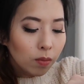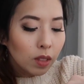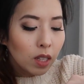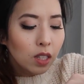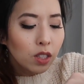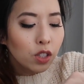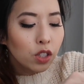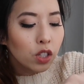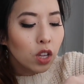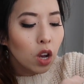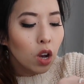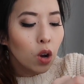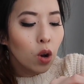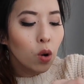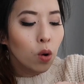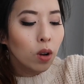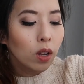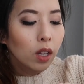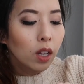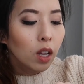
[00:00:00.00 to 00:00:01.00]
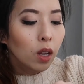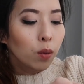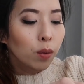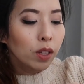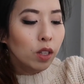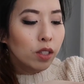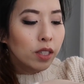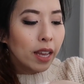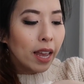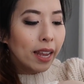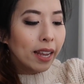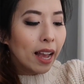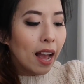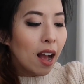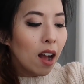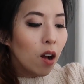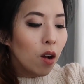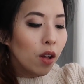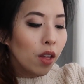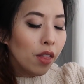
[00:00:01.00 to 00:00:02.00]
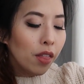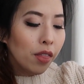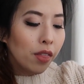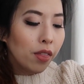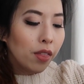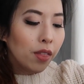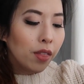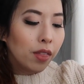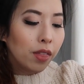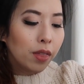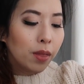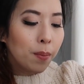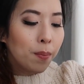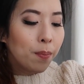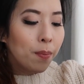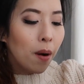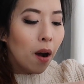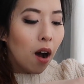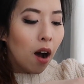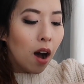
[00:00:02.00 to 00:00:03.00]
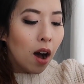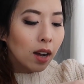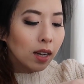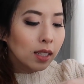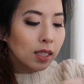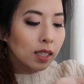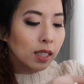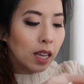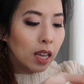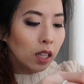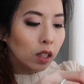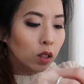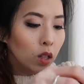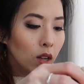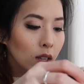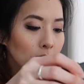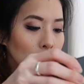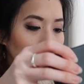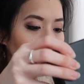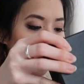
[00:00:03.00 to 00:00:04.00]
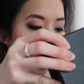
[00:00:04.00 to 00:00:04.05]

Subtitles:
And so when you take out the box, it looks